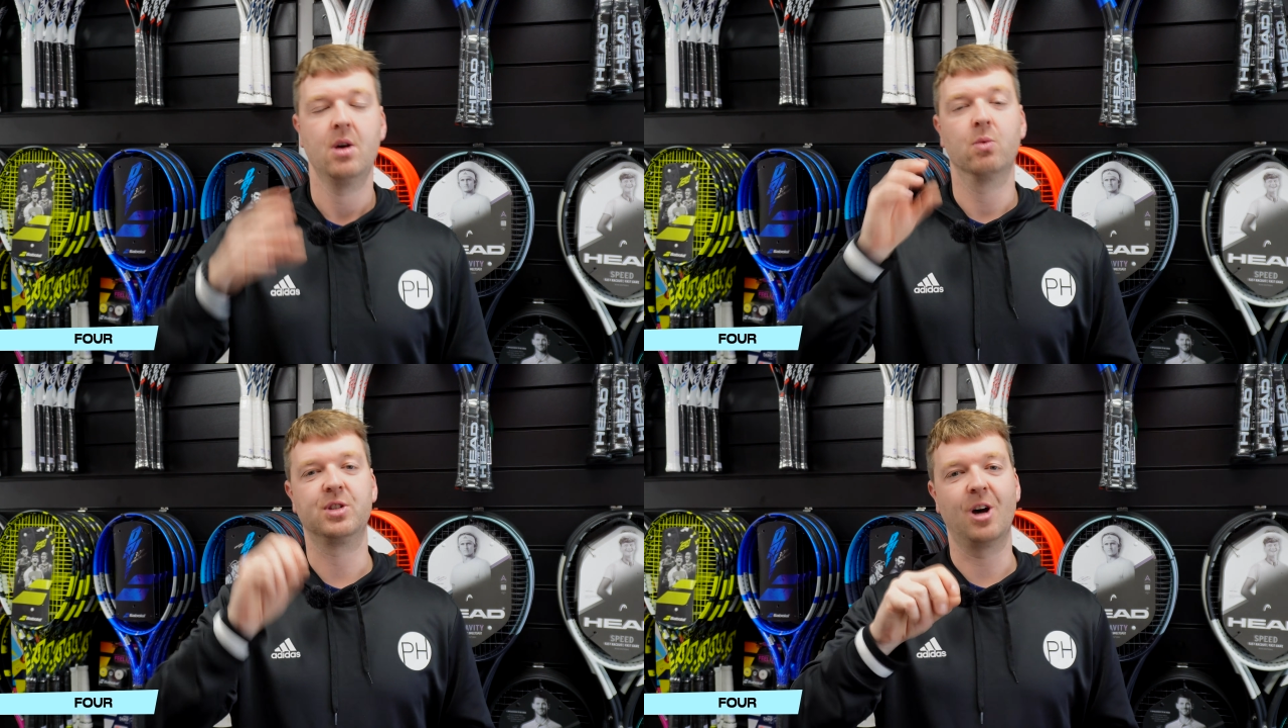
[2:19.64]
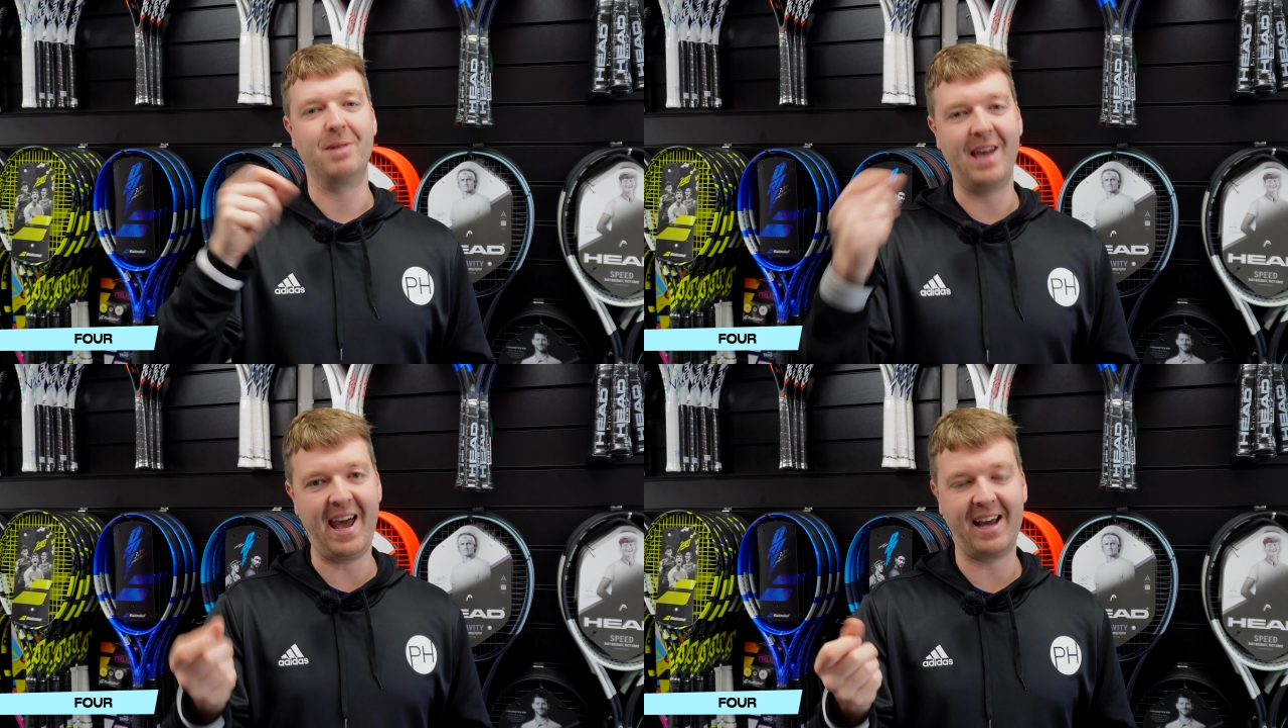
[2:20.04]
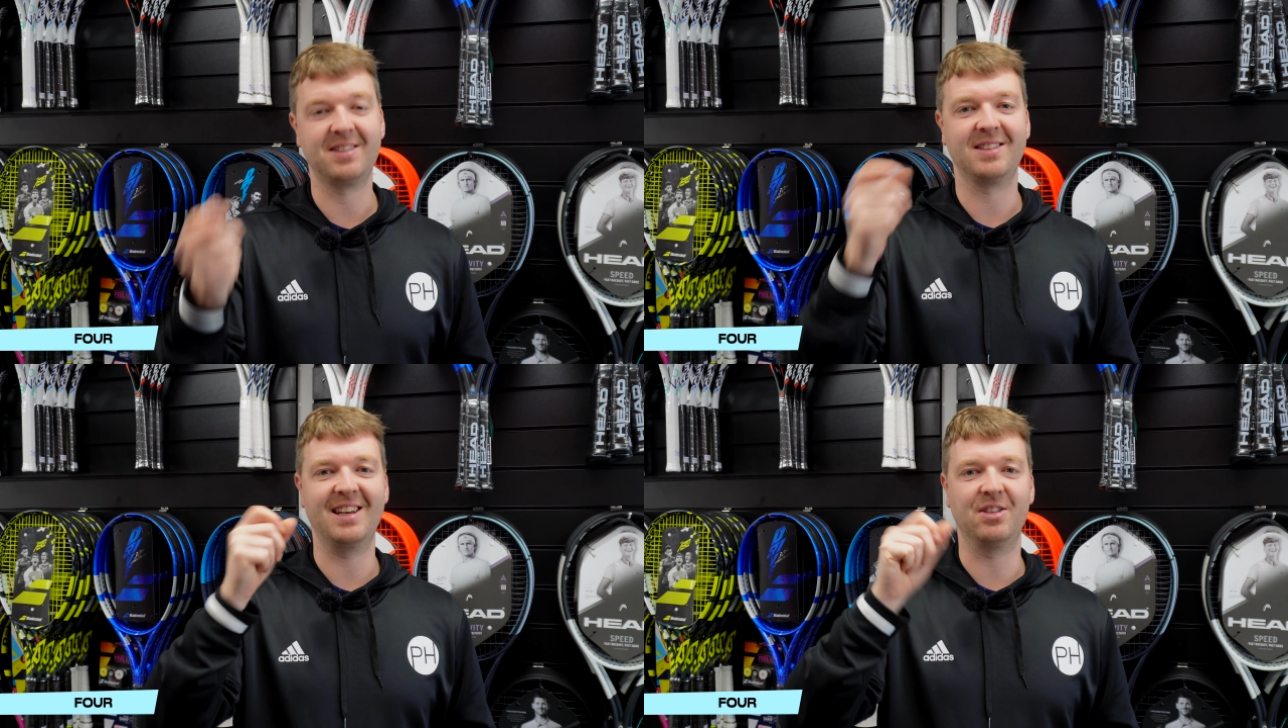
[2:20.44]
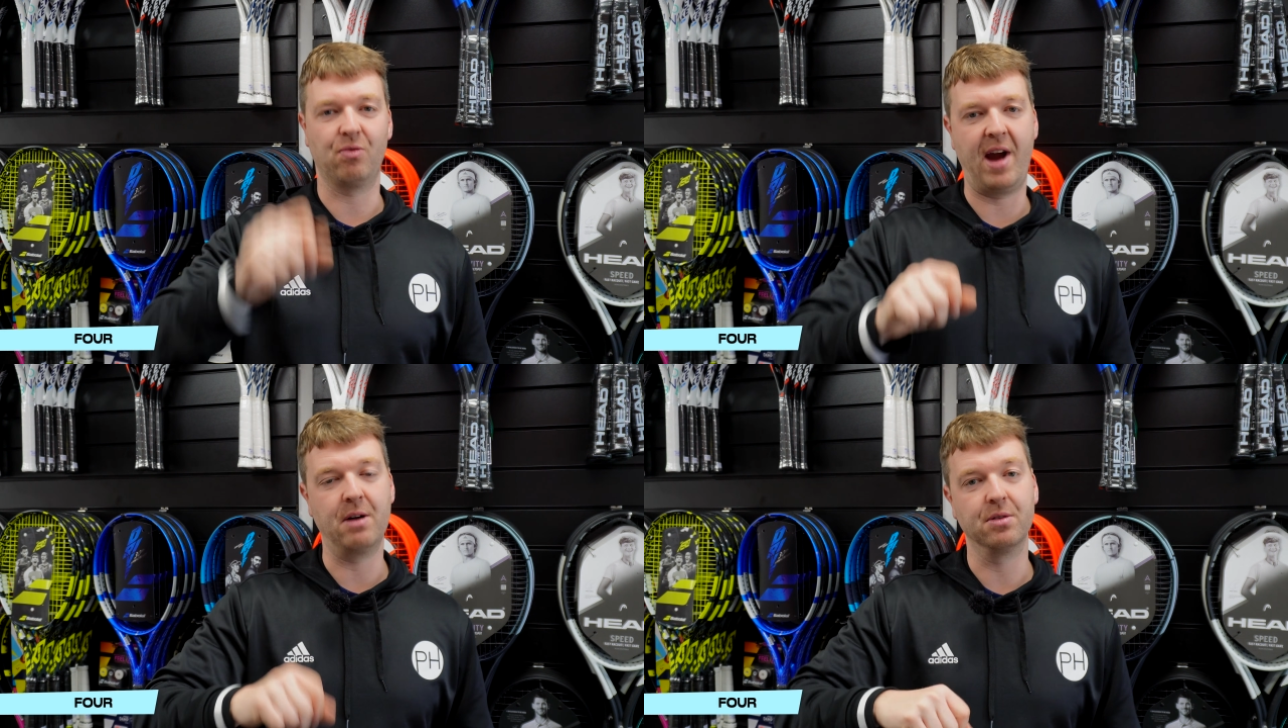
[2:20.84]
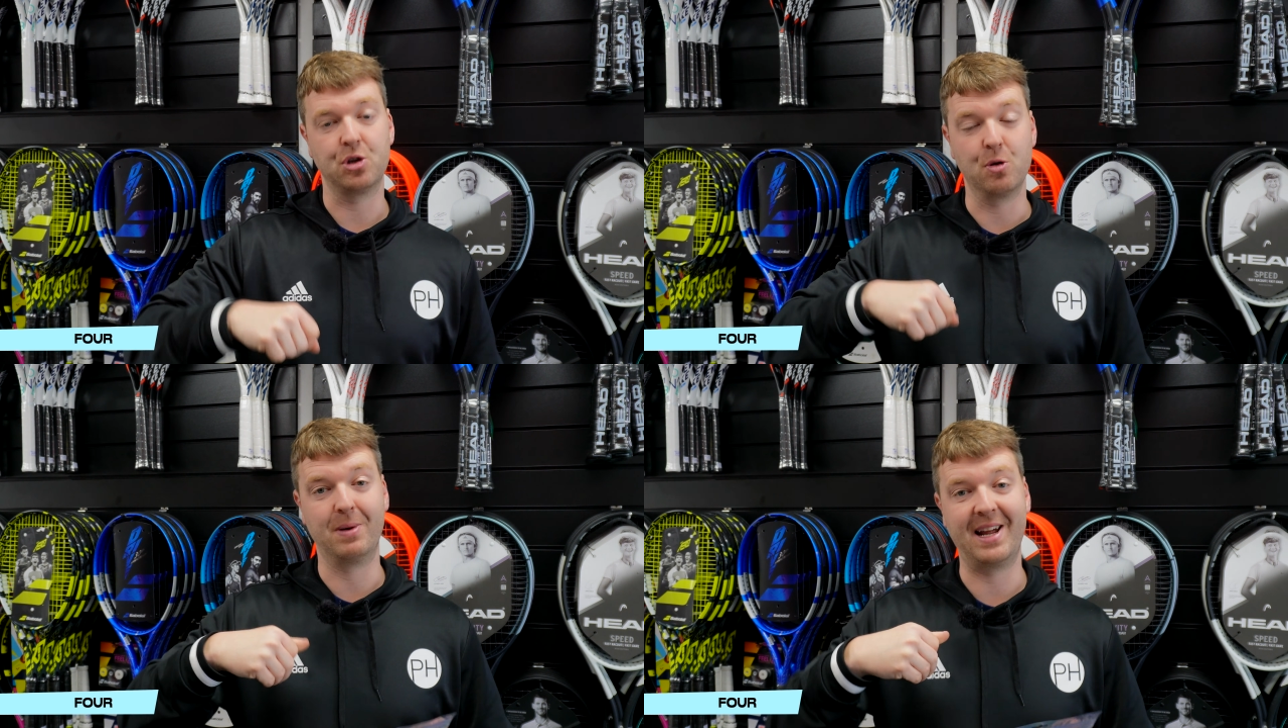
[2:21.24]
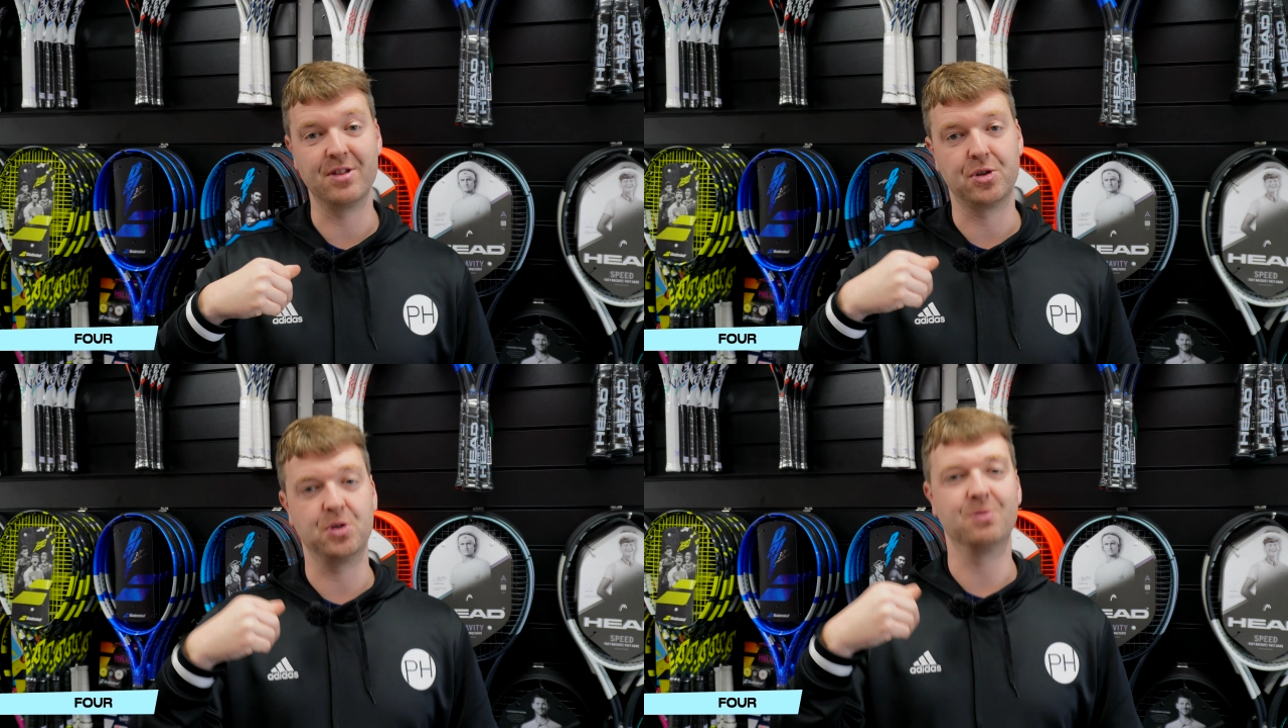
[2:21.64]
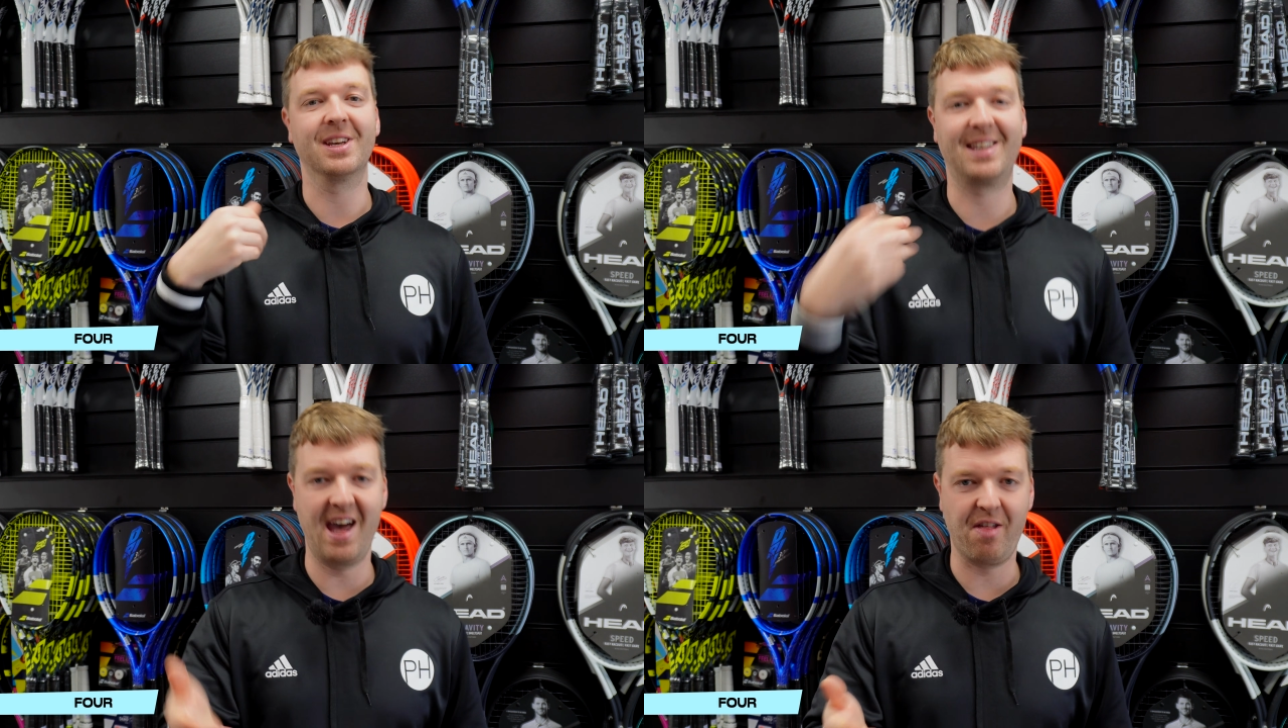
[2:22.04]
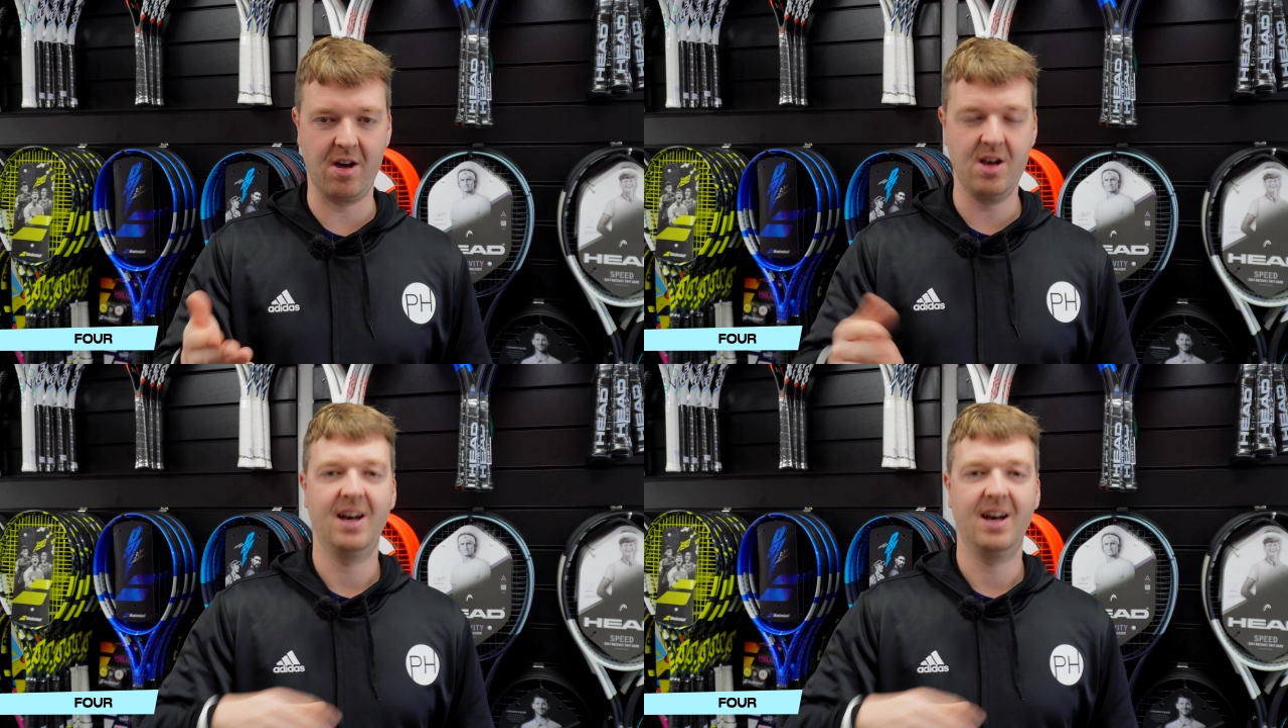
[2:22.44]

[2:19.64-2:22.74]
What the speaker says: Wasabi X is round. You blend the two together,